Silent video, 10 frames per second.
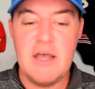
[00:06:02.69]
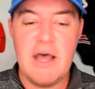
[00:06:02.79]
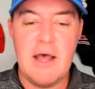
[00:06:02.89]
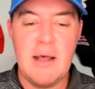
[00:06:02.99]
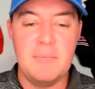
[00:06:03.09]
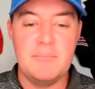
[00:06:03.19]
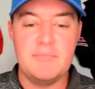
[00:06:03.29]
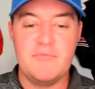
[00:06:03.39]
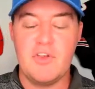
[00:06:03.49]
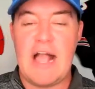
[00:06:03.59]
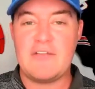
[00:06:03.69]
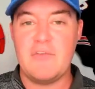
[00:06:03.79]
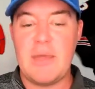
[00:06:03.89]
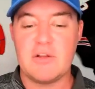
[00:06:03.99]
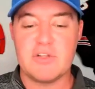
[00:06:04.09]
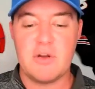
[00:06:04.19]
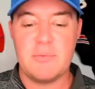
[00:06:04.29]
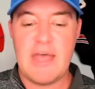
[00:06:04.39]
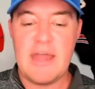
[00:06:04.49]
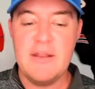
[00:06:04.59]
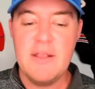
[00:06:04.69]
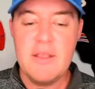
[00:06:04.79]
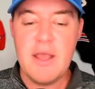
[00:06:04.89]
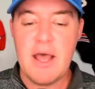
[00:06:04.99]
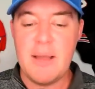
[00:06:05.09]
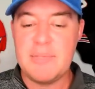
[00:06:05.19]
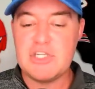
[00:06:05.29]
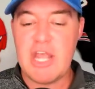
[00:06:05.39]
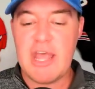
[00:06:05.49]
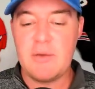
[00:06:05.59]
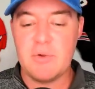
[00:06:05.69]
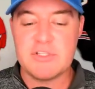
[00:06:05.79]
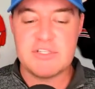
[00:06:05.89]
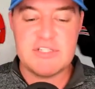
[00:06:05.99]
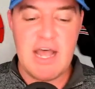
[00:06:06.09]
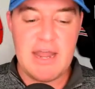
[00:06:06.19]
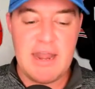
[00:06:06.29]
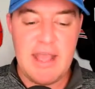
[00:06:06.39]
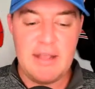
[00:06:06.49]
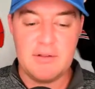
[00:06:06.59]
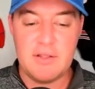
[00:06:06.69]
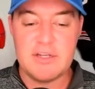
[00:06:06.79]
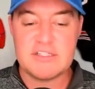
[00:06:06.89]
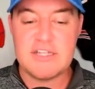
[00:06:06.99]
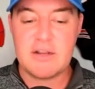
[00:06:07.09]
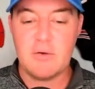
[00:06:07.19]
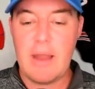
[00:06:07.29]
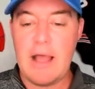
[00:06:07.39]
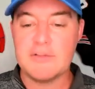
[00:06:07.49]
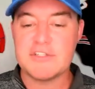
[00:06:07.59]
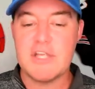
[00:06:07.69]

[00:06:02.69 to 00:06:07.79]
for lack of a better term, that BJ Edwards is not going to stick around.